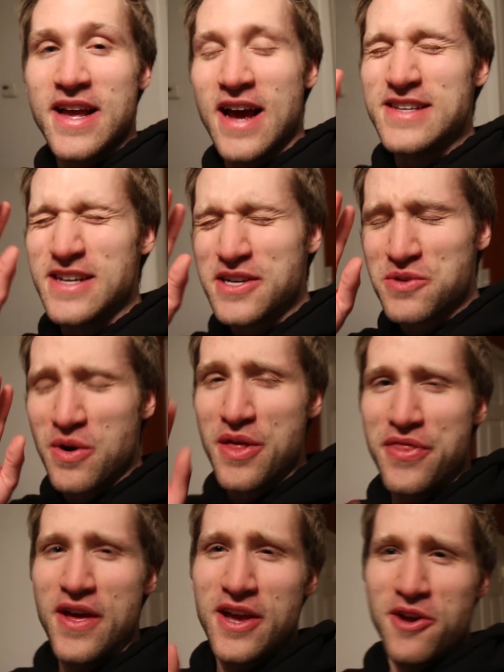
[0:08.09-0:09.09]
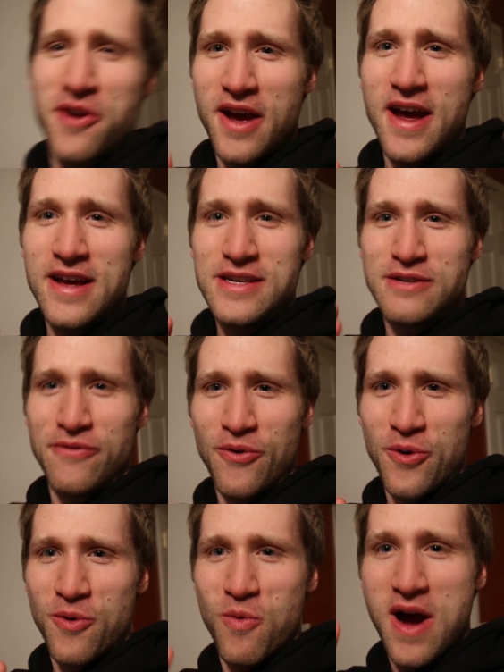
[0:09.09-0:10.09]
Guys, I just want to thank you guys
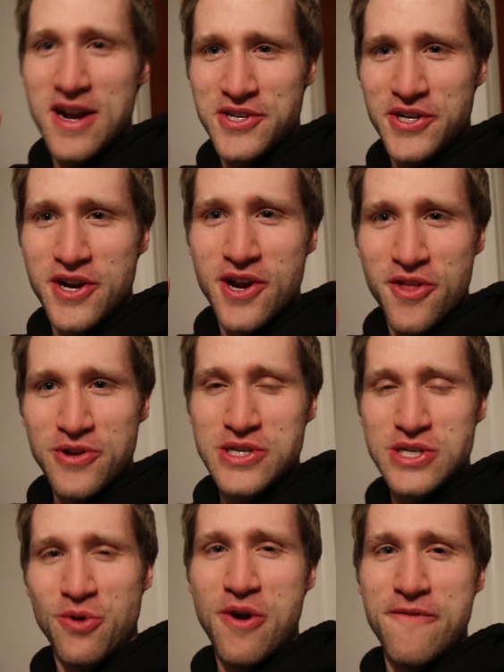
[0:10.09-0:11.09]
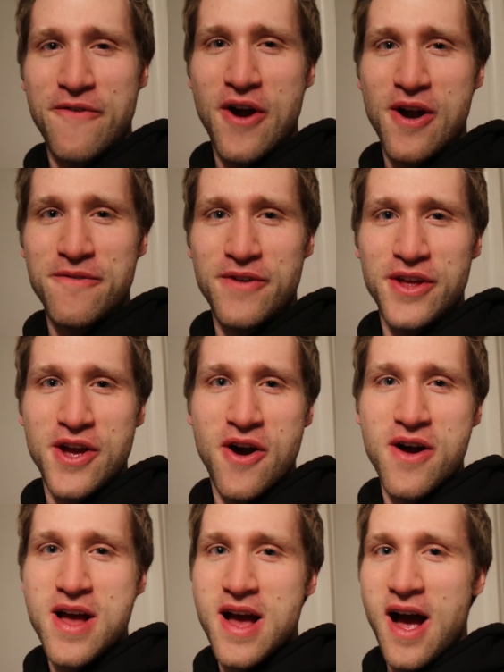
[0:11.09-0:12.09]
for watching another Storyfire
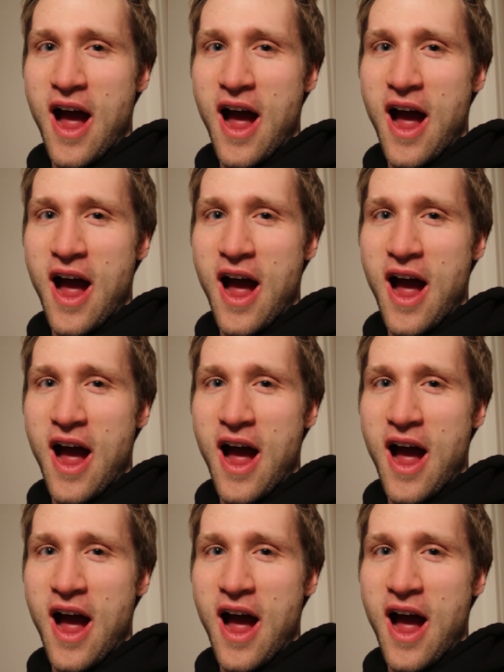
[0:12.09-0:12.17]
video.